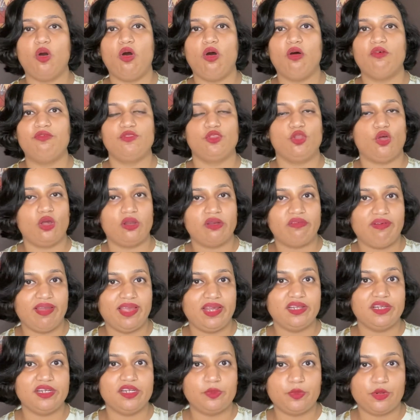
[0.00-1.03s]
of
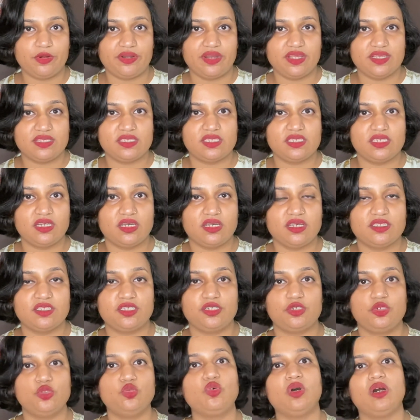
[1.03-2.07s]
non-violent protesters
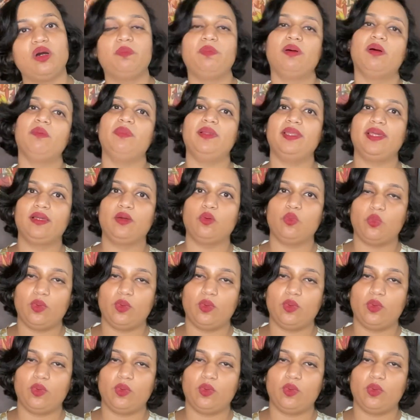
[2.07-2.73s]
to a public